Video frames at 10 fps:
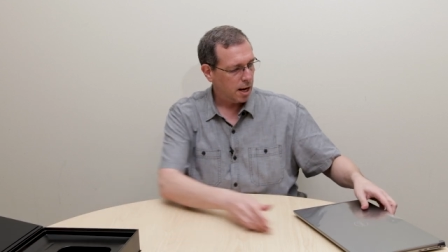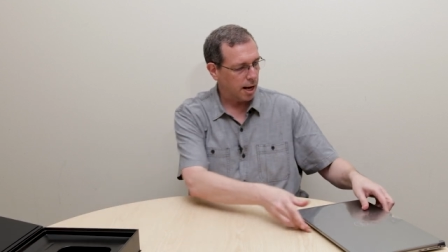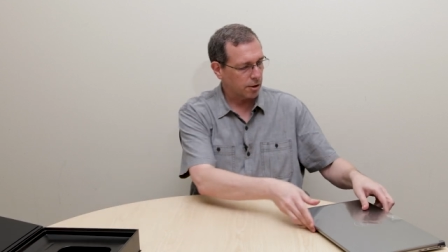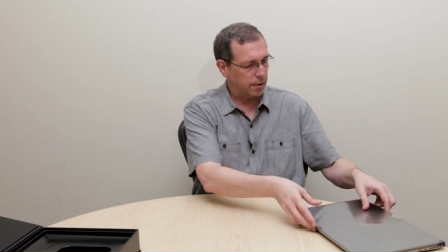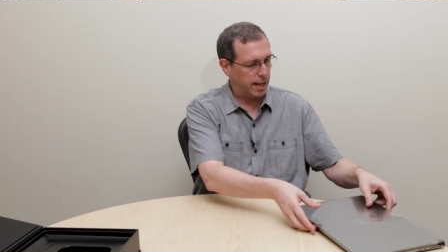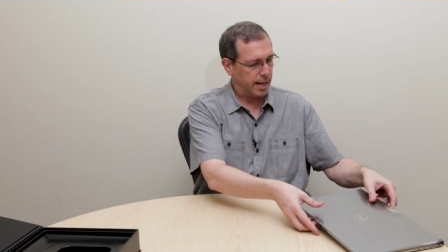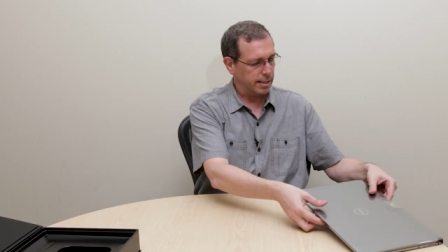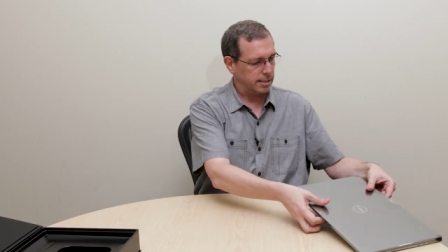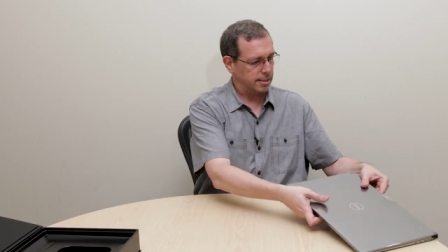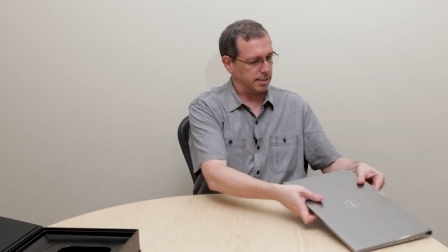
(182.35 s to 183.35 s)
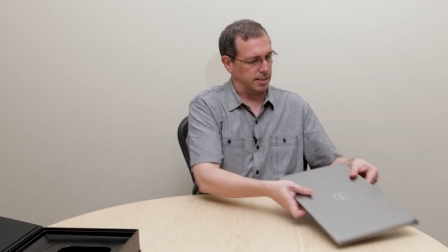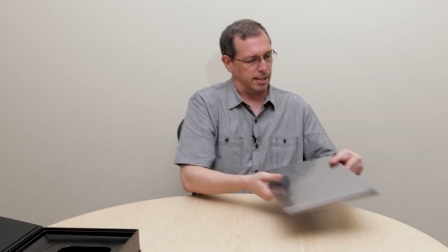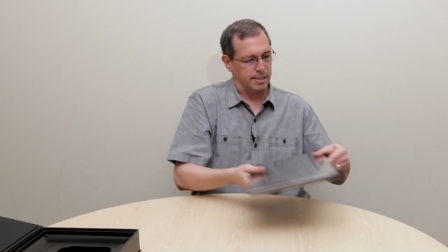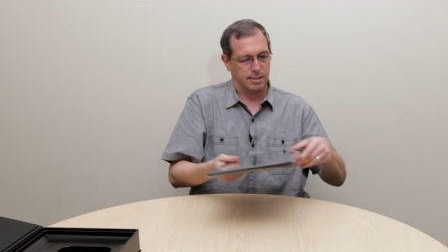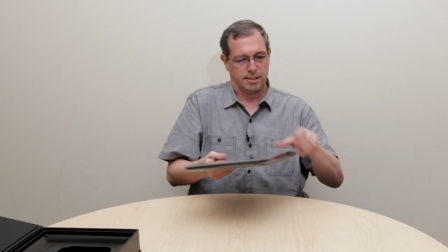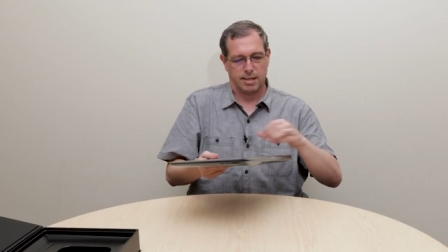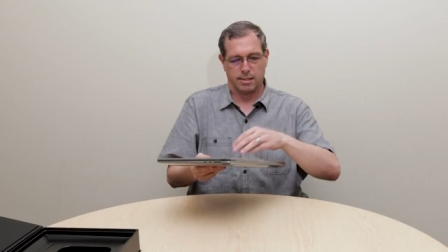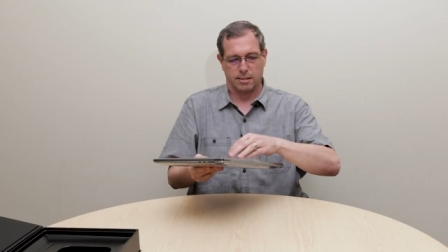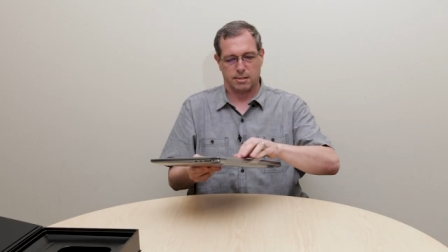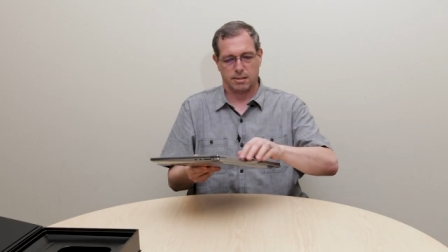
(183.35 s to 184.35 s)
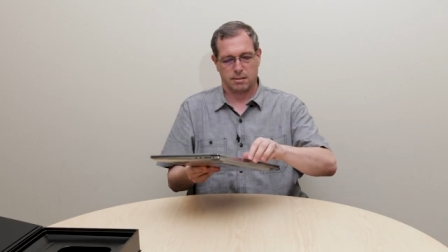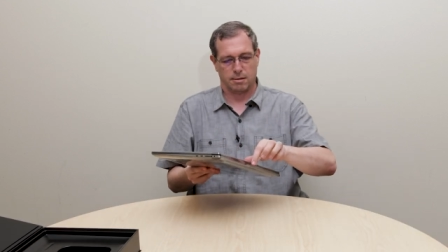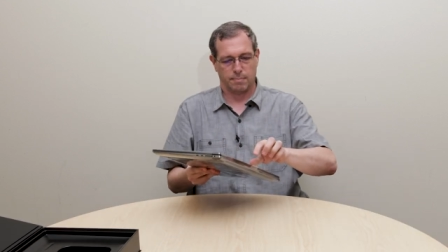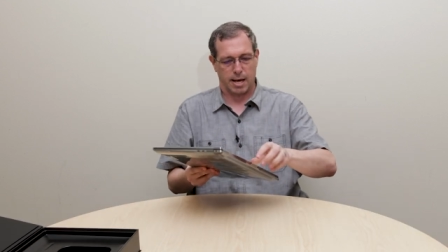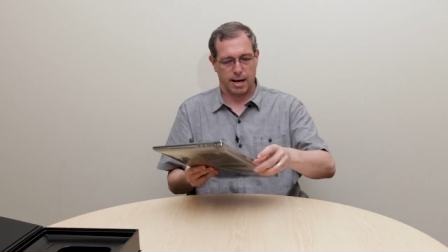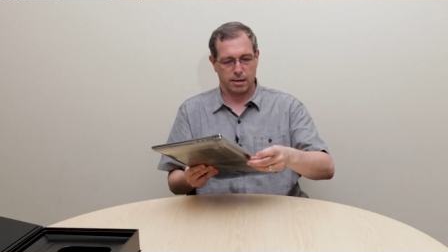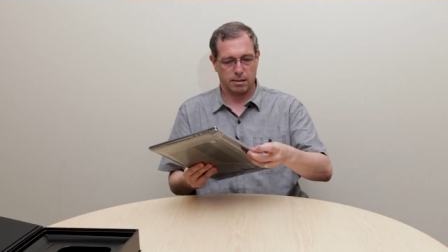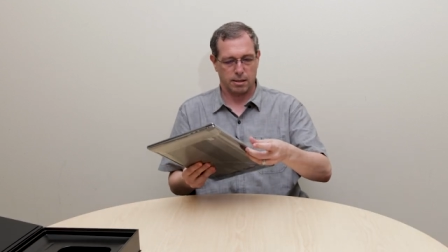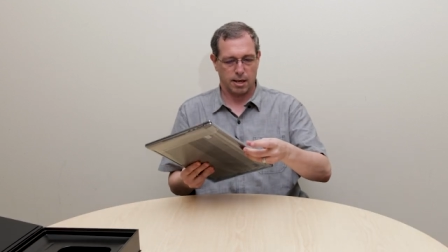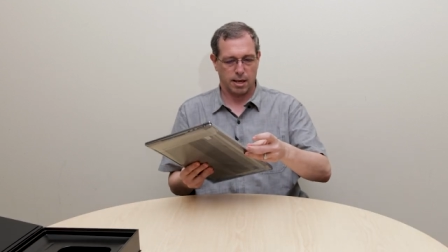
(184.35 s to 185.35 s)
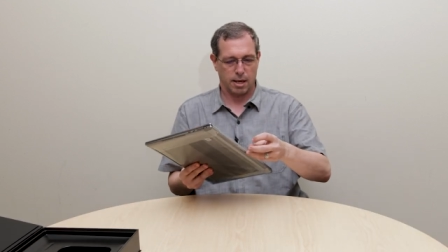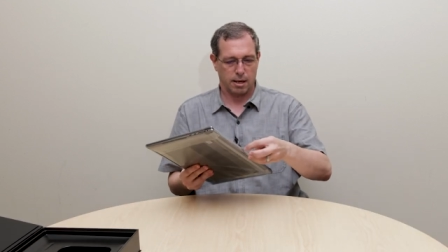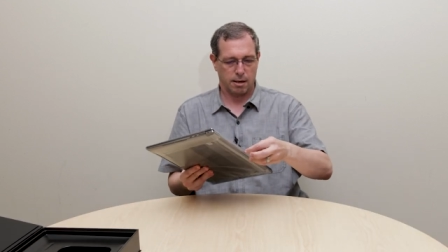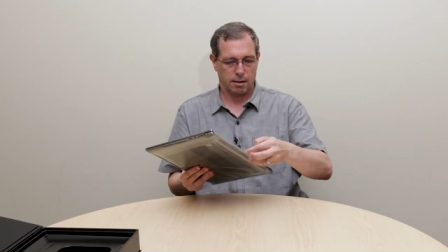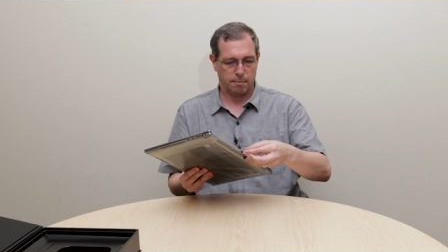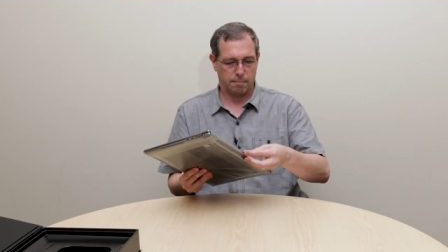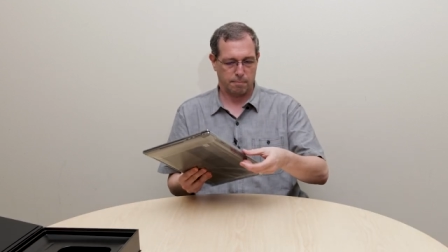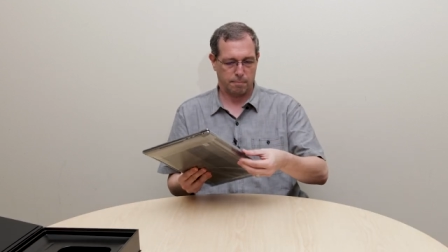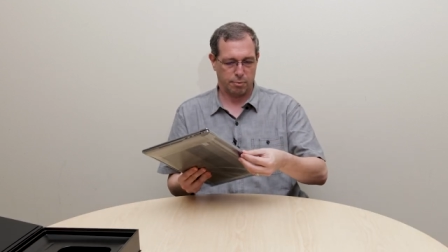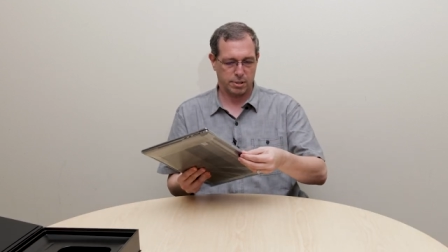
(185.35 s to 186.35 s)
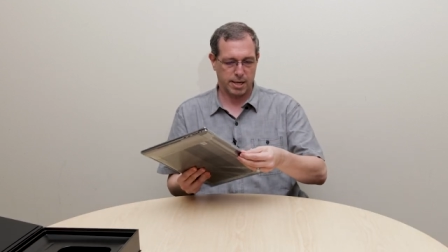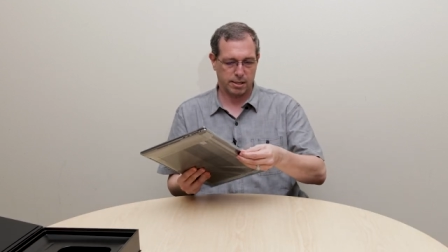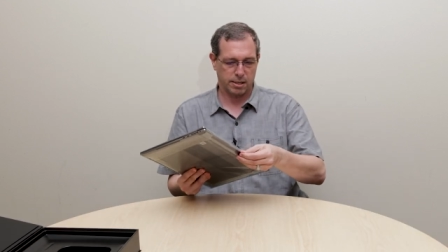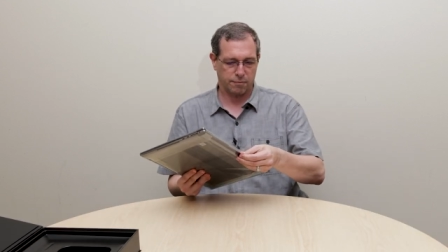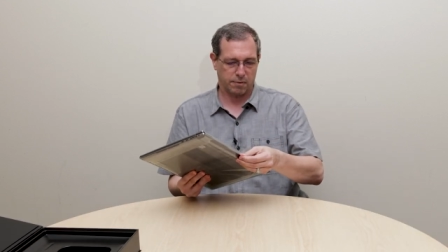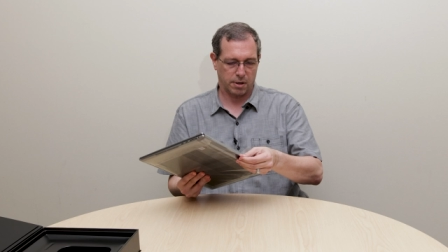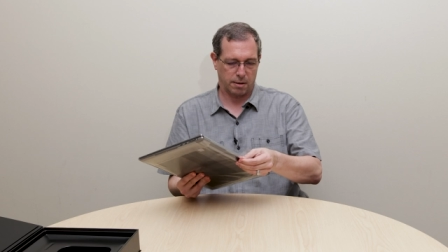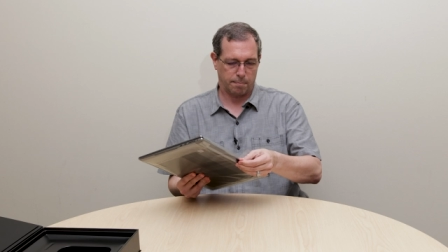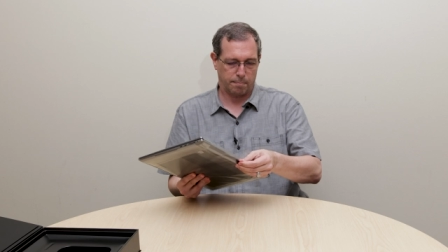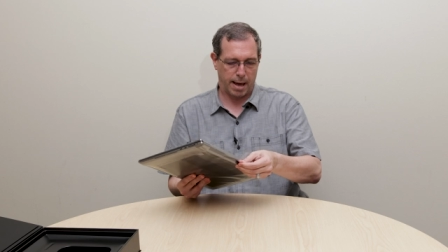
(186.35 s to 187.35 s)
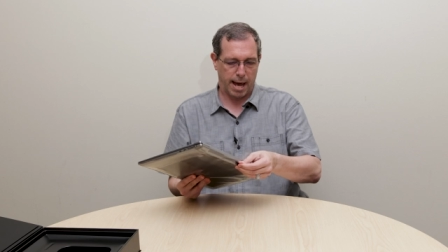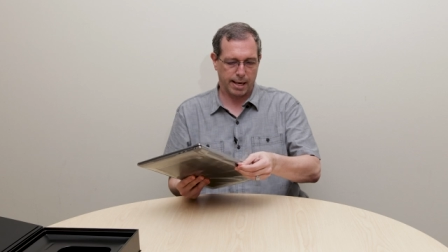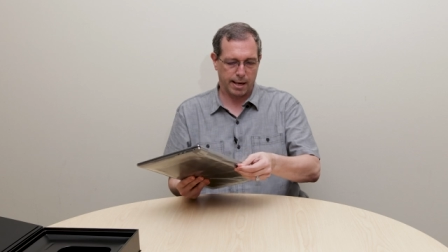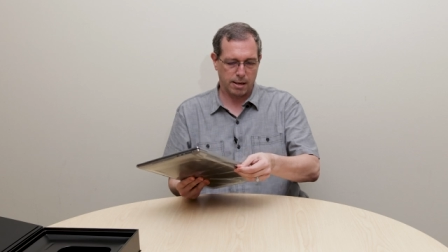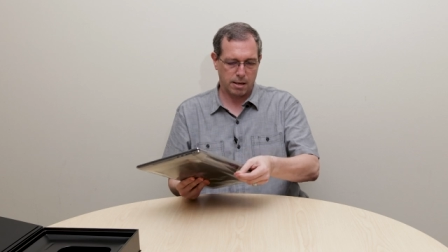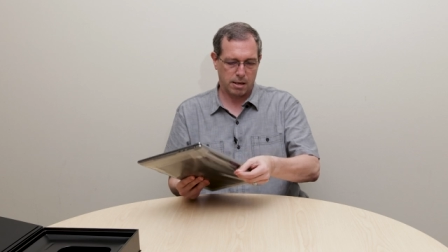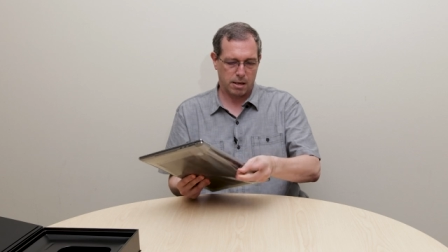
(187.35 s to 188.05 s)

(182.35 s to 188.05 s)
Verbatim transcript: I'll go ahead and let's take the system out of the protective bagging.